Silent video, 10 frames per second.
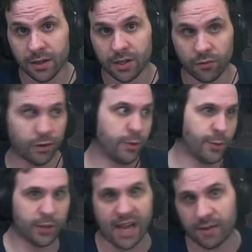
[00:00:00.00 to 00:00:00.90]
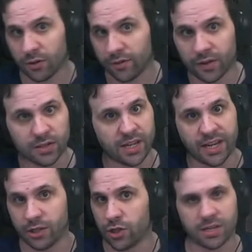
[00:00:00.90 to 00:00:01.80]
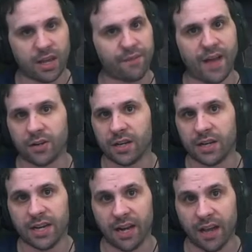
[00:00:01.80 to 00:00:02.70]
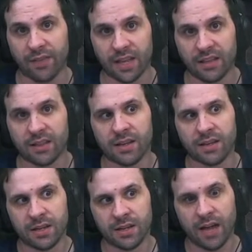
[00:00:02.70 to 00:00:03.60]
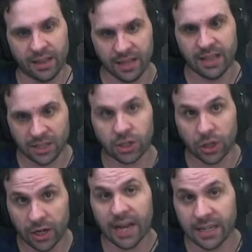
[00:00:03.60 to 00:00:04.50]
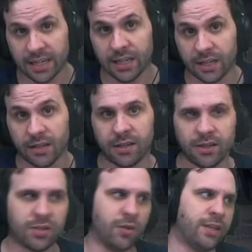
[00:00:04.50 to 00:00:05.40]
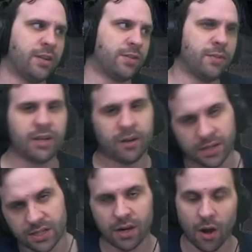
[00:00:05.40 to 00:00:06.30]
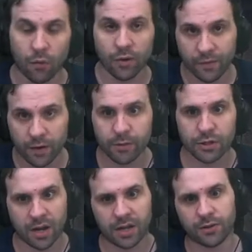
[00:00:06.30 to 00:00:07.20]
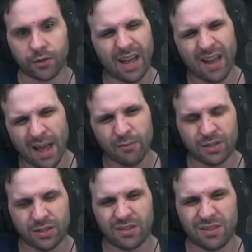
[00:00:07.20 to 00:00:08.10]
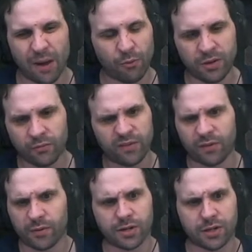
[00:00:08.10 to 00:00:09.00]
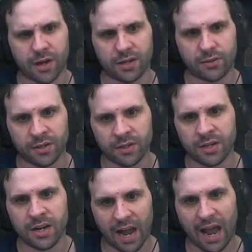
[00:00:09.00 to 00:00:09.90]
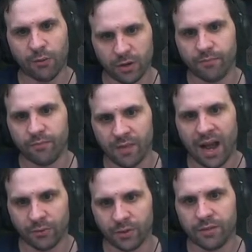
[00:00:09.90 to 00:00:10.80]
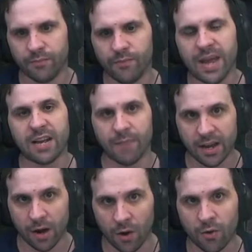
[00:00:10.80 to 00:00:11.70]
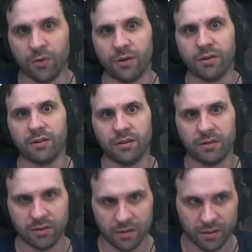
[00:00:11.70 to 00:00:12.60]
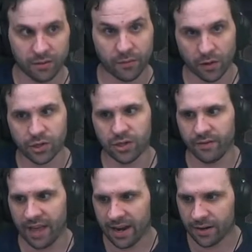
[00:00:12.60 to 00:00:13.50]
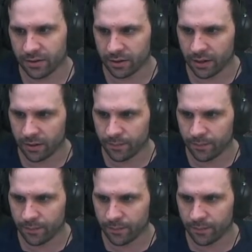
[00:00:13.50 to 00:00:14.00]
Reusable capsule first stage, just like Falcon 9. I think, I think that's a good idea. So, you know, somebody already said, oh, refurbish Condor. I, I would, I wouldn't refurbish Condor. I would, I would make my own version of that, you know?